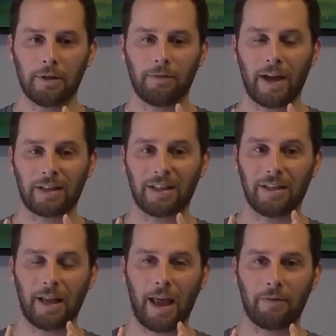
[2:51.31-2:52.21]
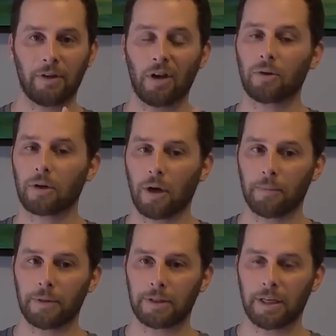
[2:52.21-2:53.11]
In fact, it can have another
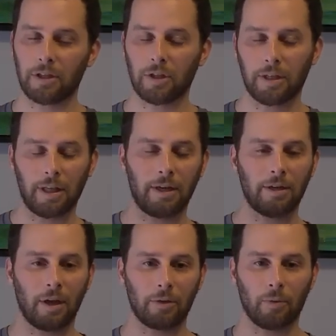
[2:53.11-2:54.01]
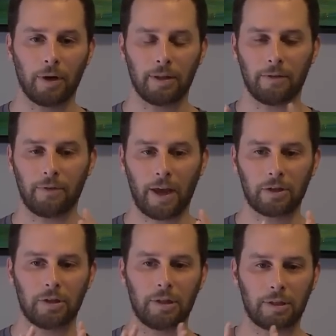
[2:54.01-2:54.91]
compensation and then another one, and the
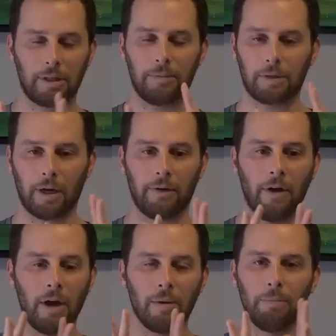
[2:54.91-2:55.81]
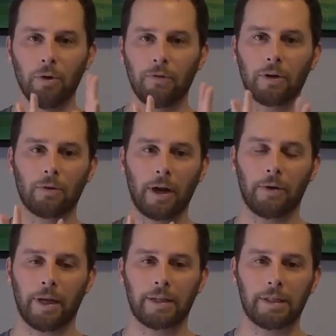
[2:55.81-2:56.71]
fascia just keeps kind of moving
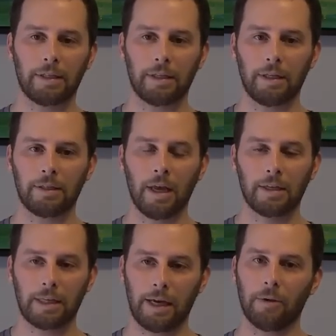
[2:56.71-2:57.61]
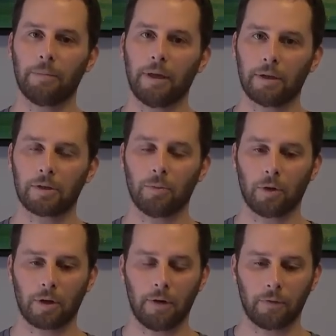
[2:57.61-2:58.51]
around as it needs to help make us
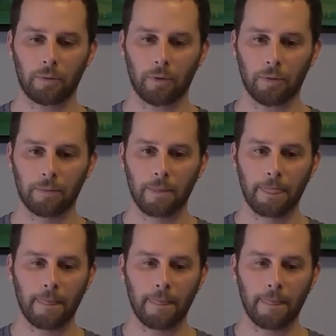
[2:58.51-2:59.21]
more comfortable.